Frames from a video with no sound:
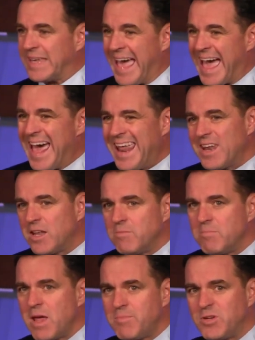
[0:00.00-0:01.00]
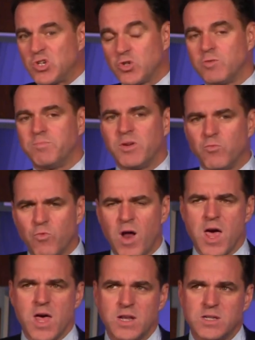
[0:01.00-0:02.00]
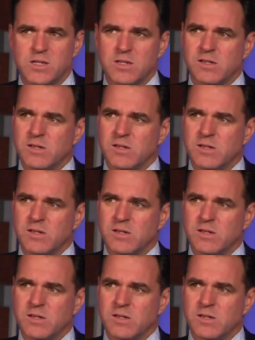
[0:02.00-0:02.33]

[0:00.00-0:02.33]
can and maybe should be read